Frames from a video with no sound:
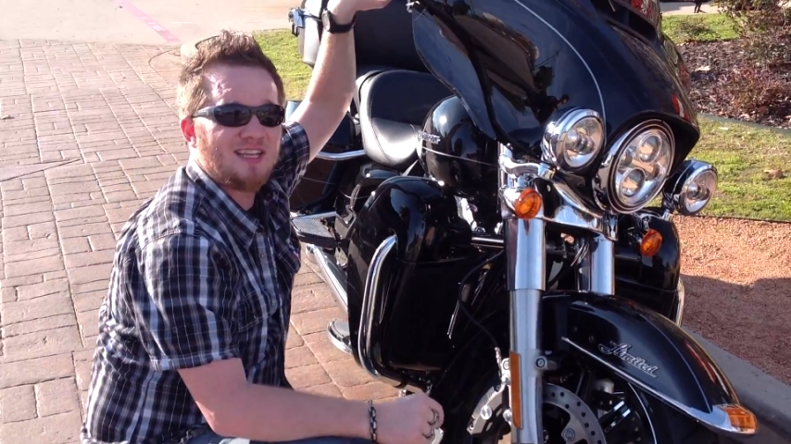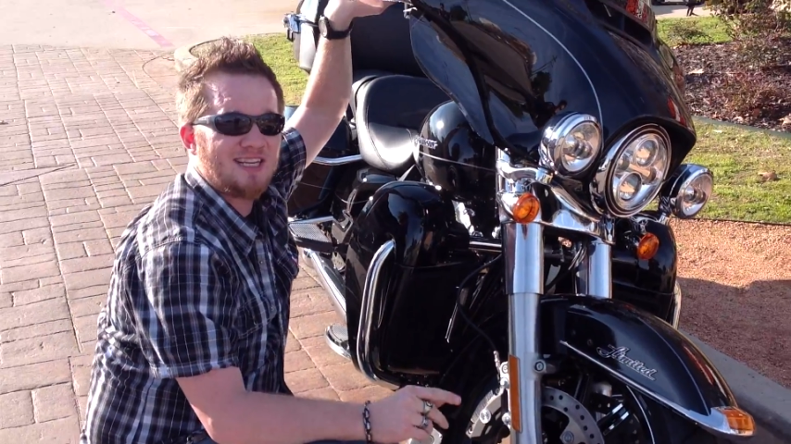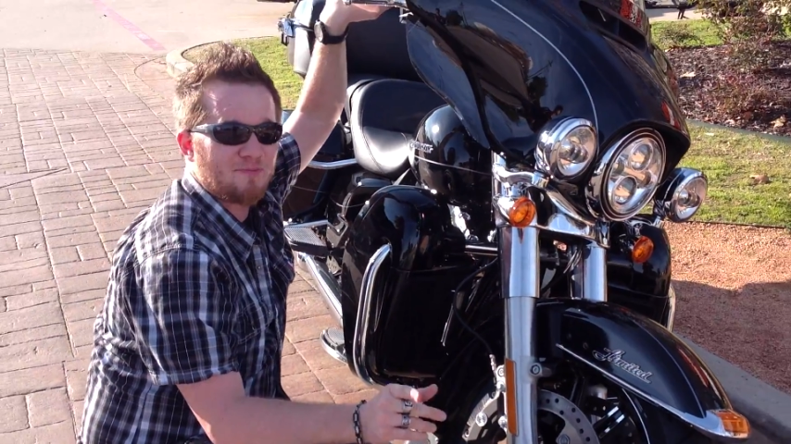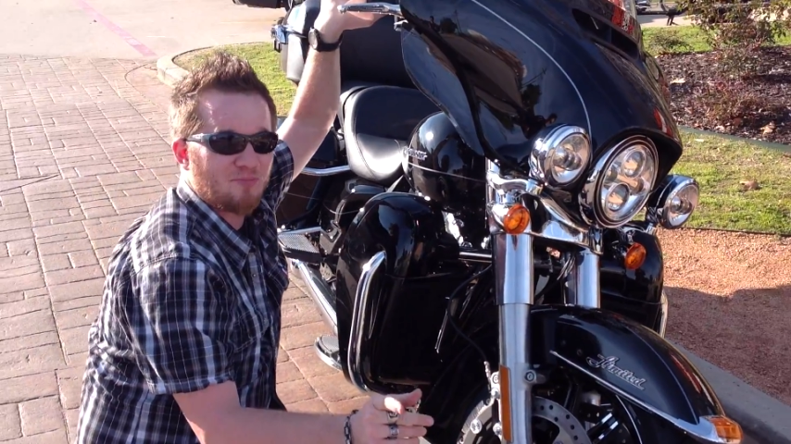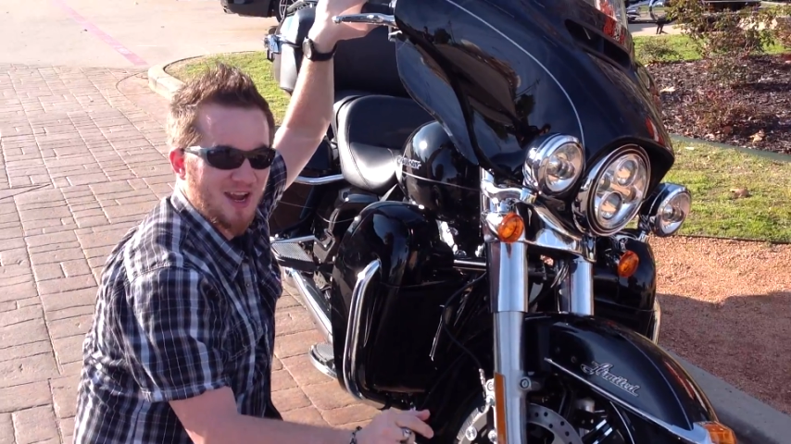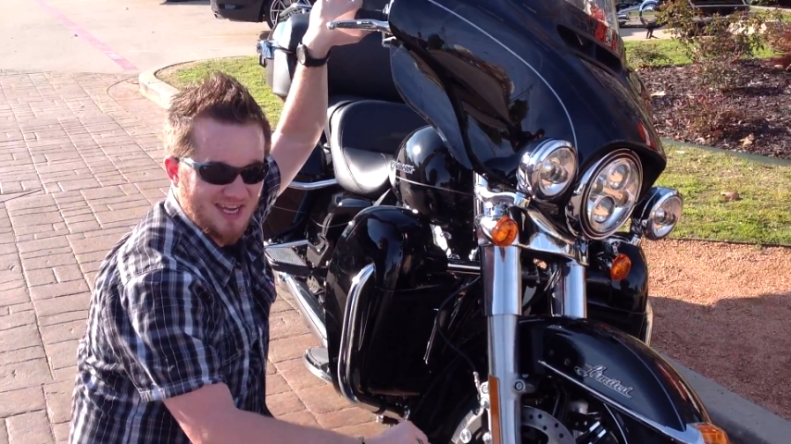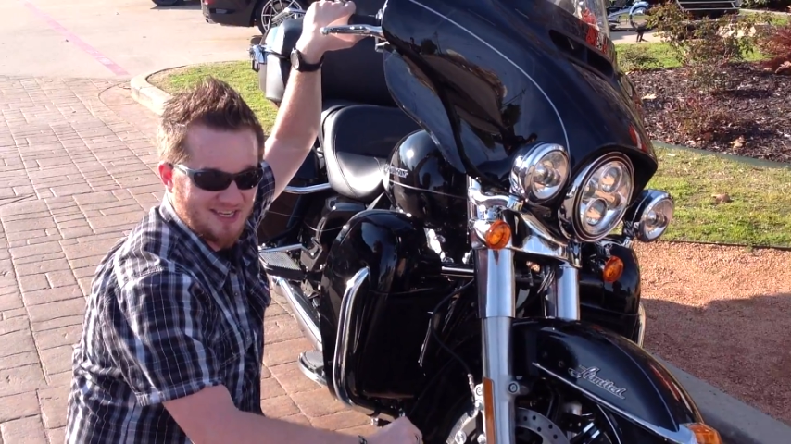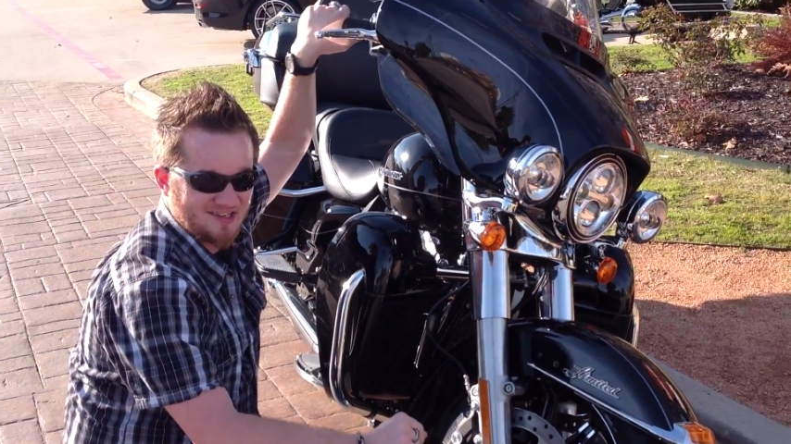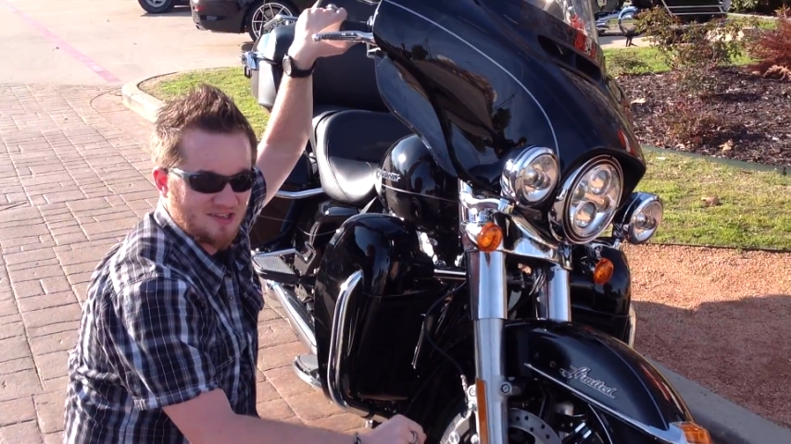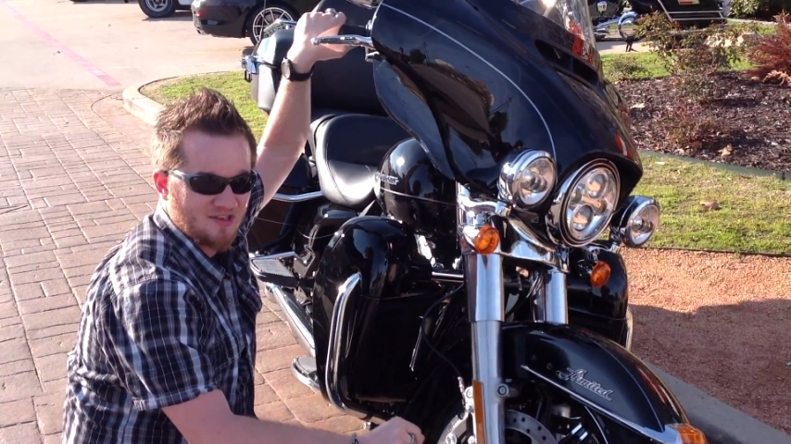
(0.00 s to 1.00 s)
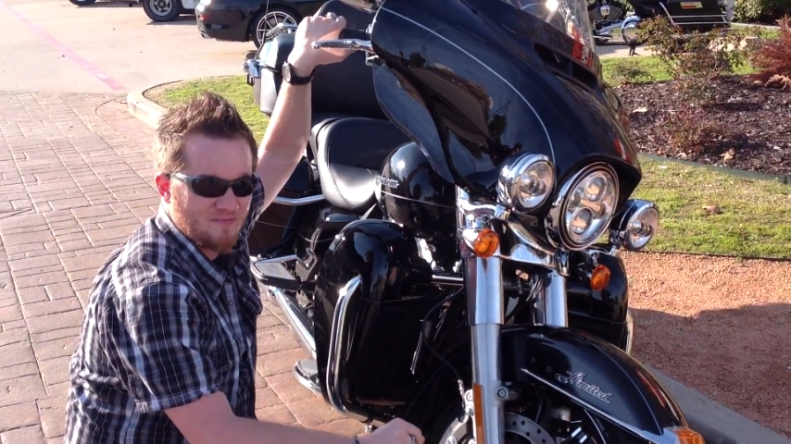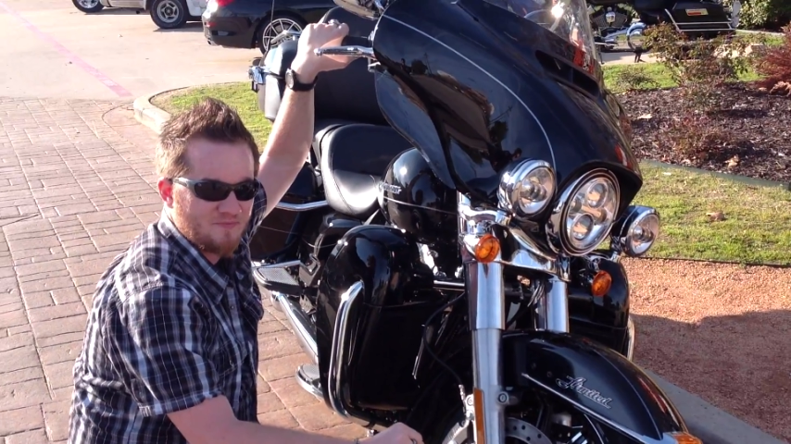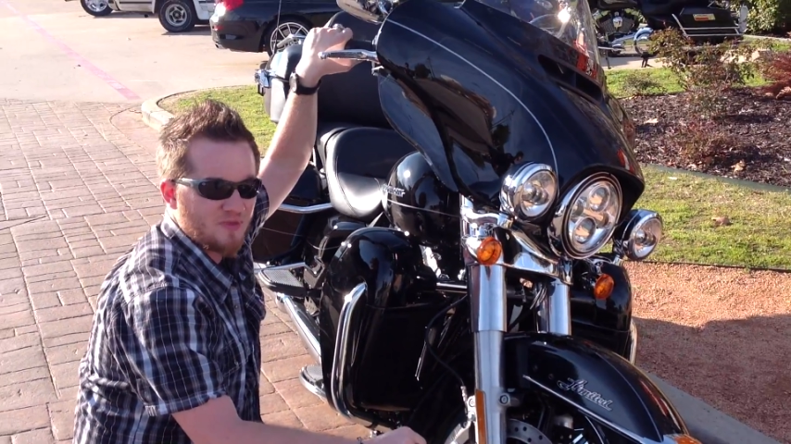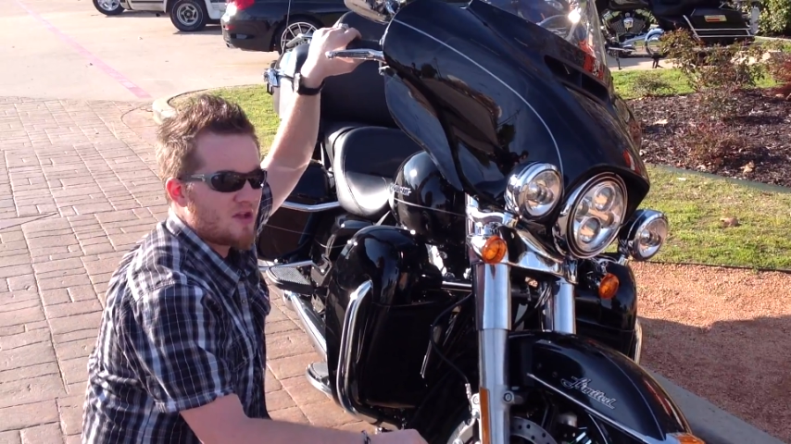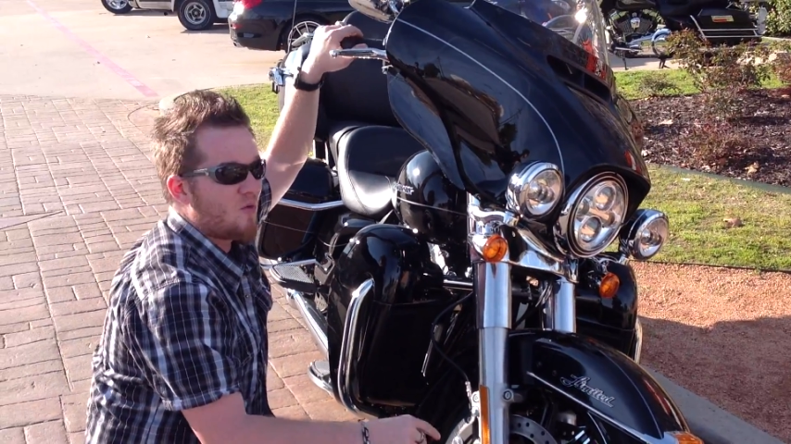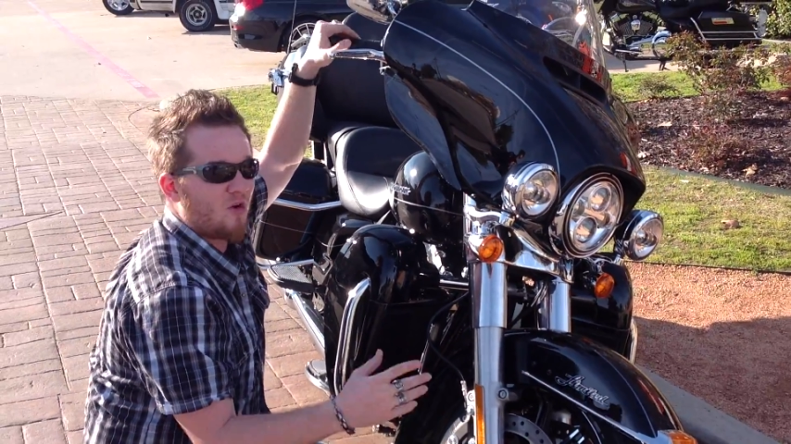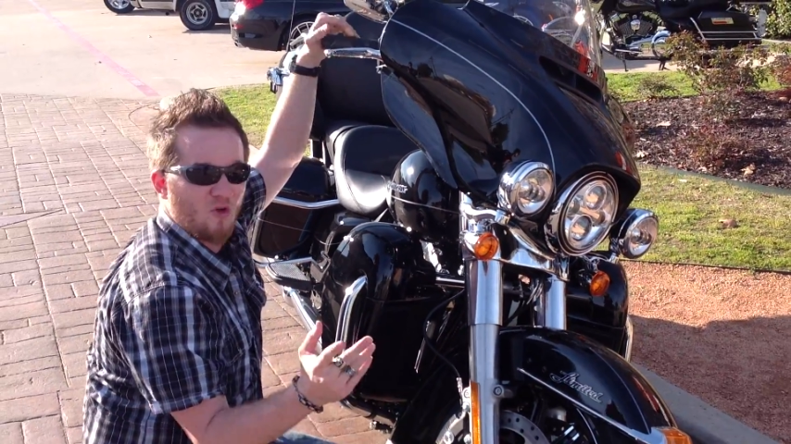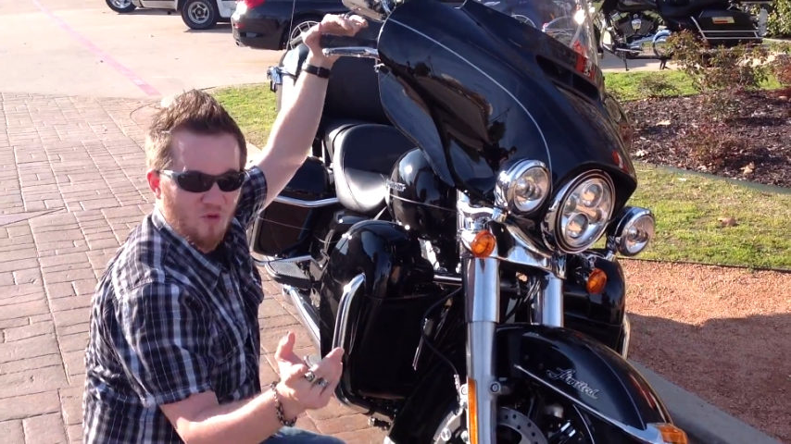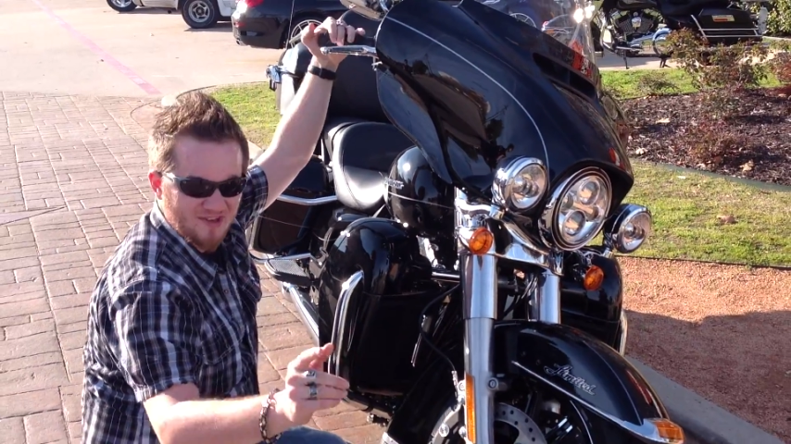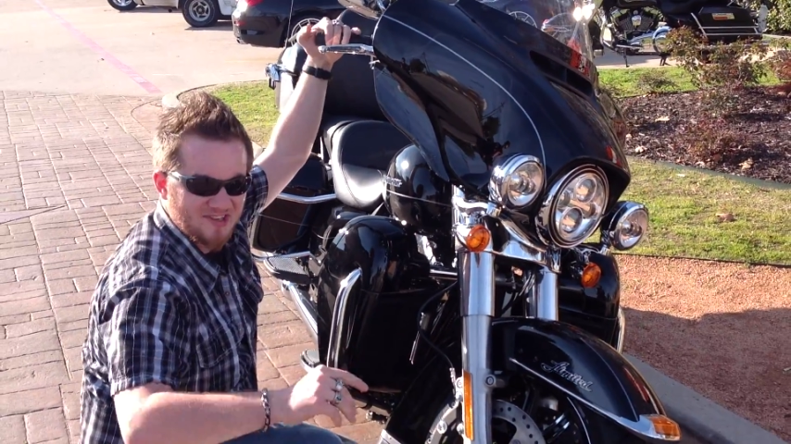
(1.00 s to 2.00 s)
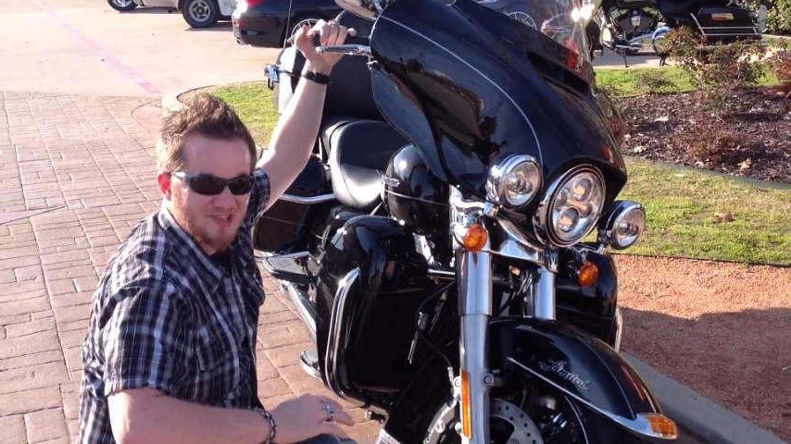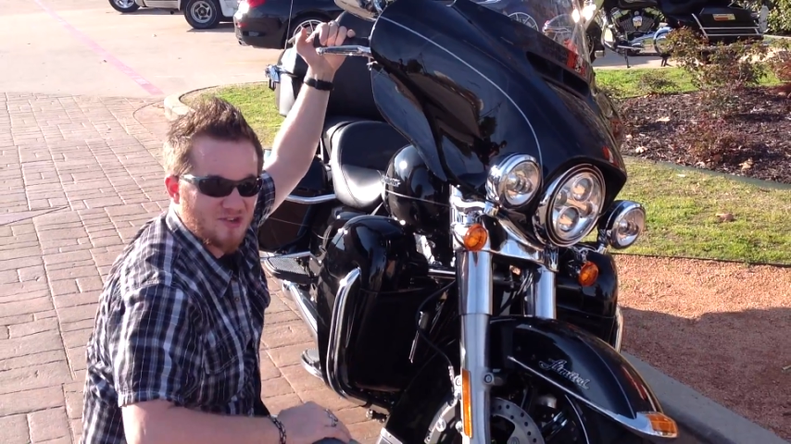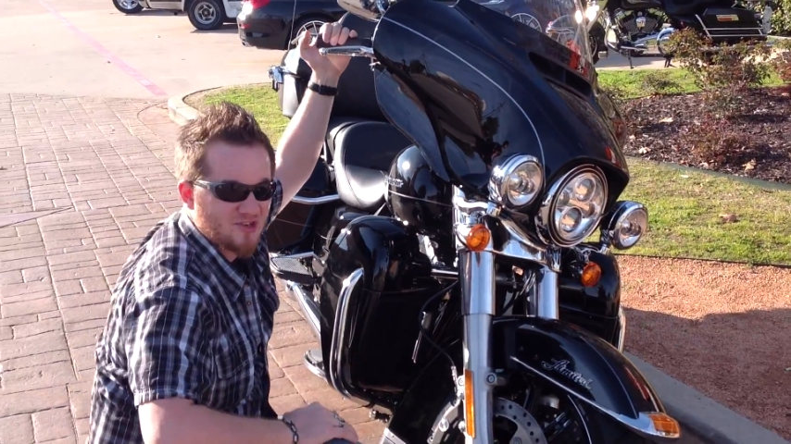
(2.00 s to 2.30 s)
linked braking system. One of the worst things you